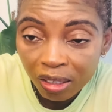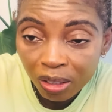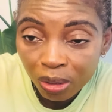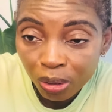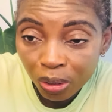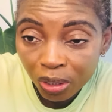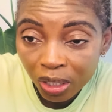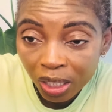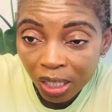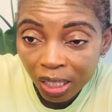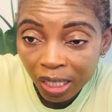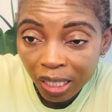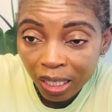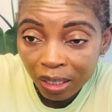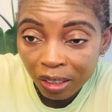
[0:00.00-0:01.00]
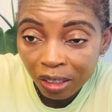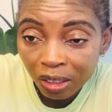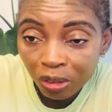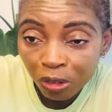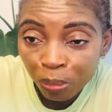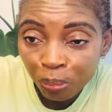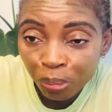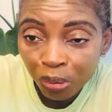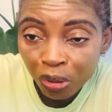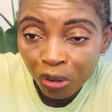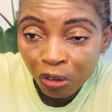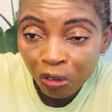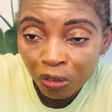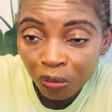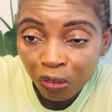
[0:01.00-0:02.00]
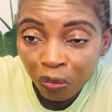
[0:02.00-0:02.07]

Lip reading: concealer, the Pro